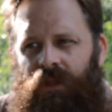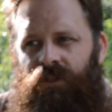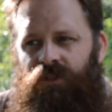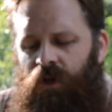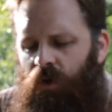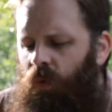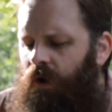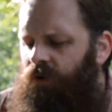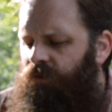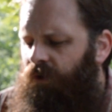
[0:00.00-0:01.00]
so
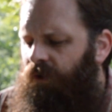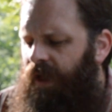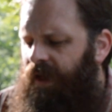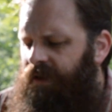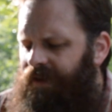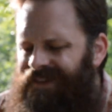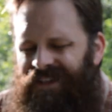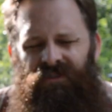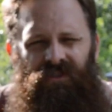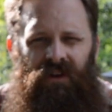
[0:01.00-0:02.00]
wonderful and
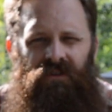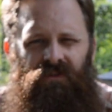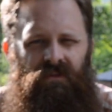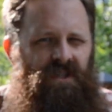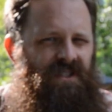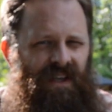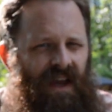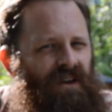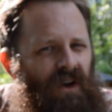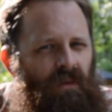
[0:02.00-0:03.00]
different from just the
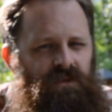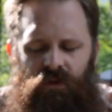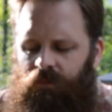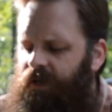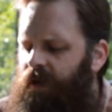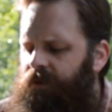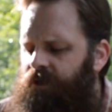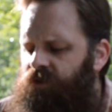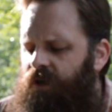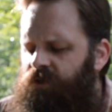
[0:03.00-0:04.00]
kind of combs that you would pick up in the
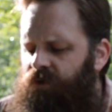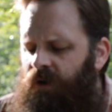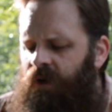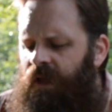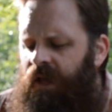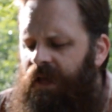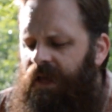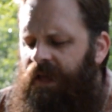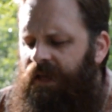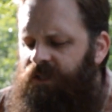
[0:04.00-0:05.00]
drugstore
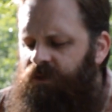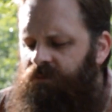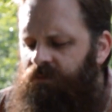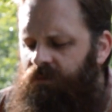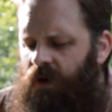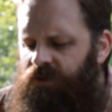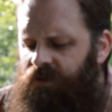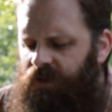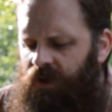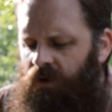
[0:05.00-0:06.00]
is most
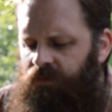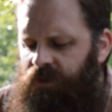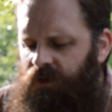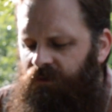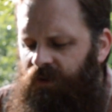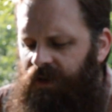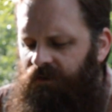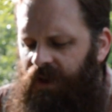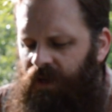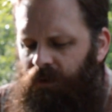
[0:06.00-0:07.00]
of the combs that you'll find
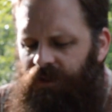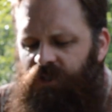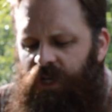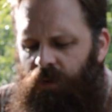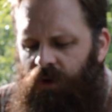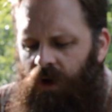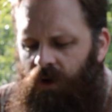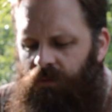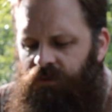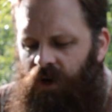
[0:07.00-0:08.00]
available, the cheaper
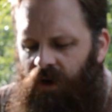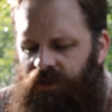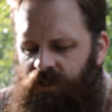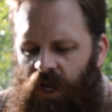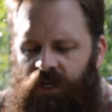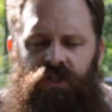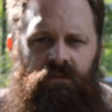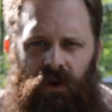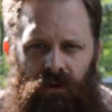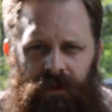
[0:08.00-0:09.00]
combs, are injection
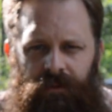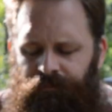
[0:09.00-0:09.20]
molded,